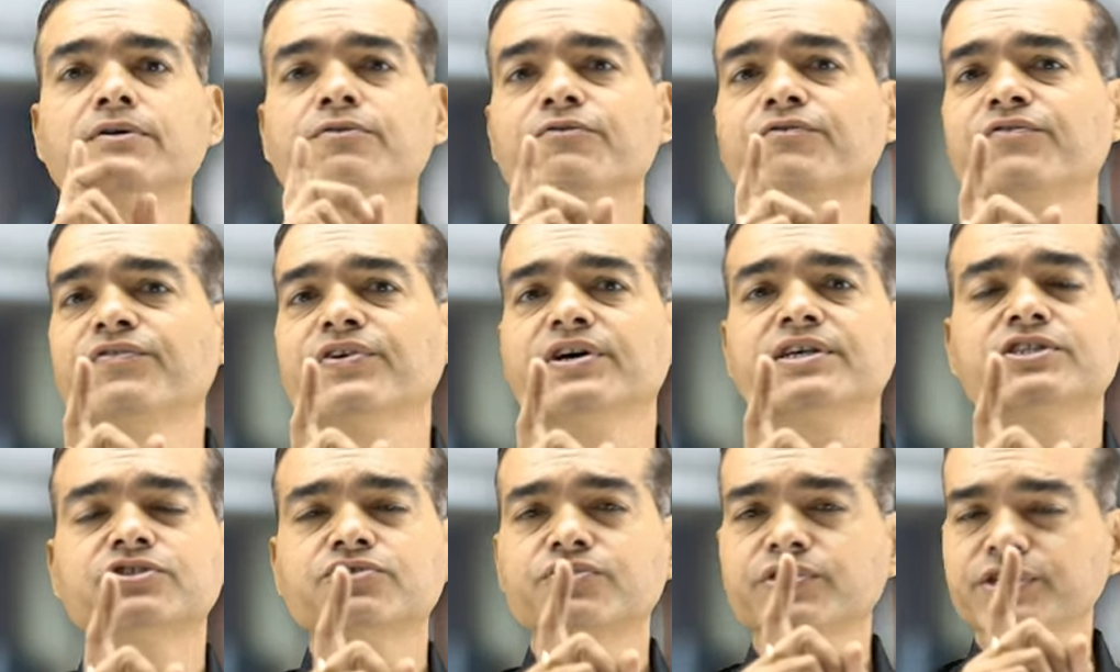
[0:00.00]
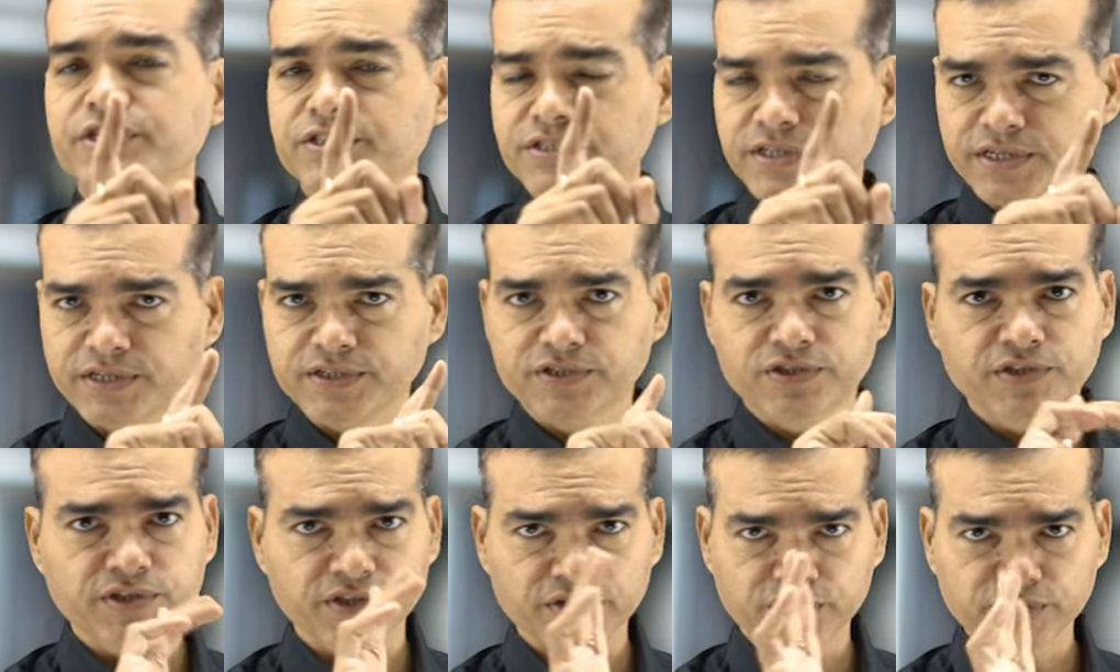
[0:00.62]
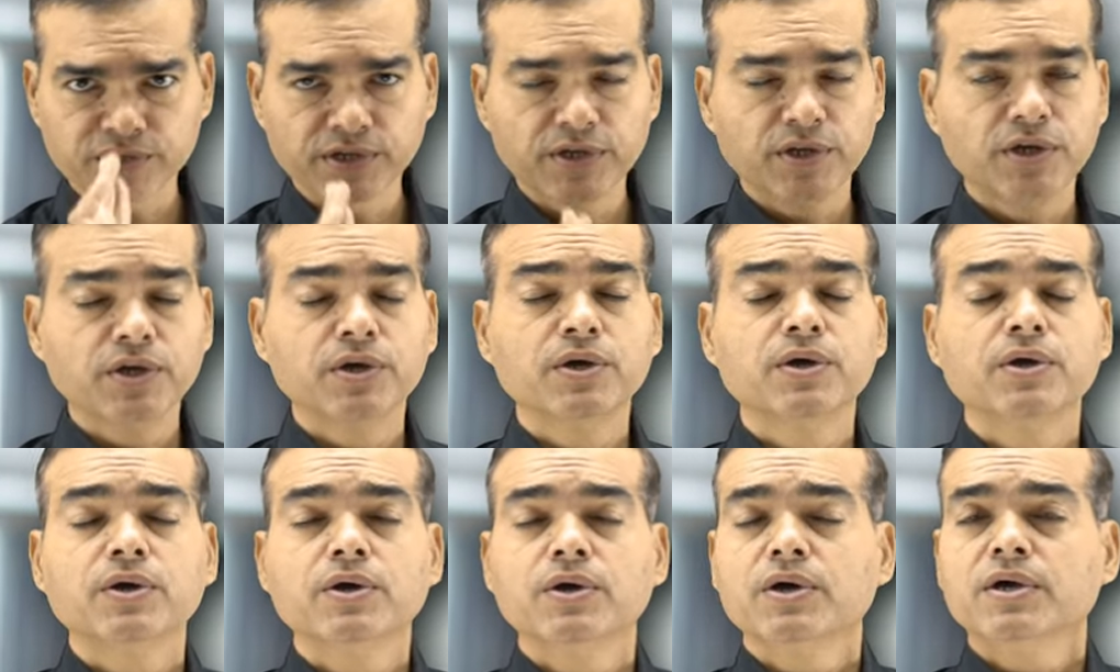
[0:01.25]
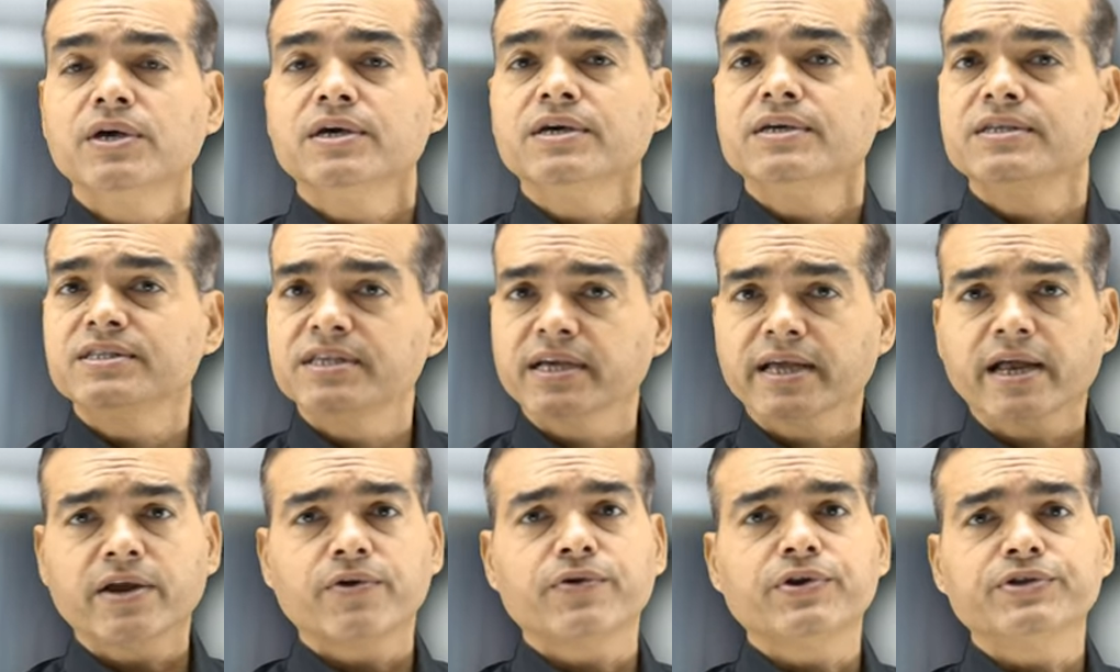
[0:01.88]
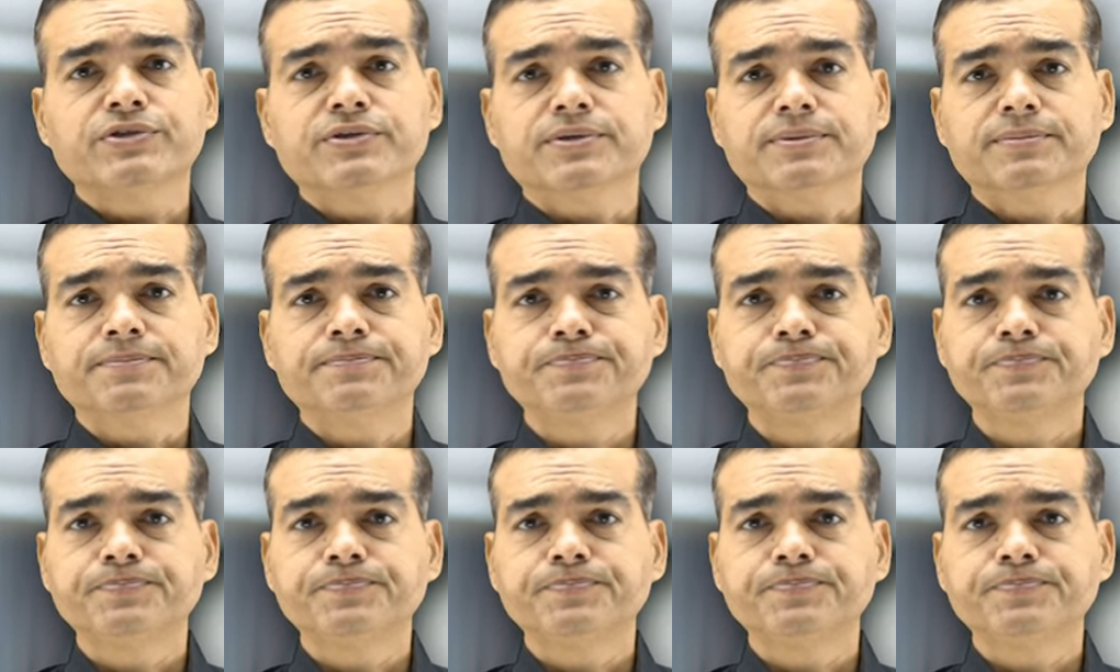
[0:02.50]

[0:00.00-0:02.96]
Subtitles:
First reason is this. Second reason,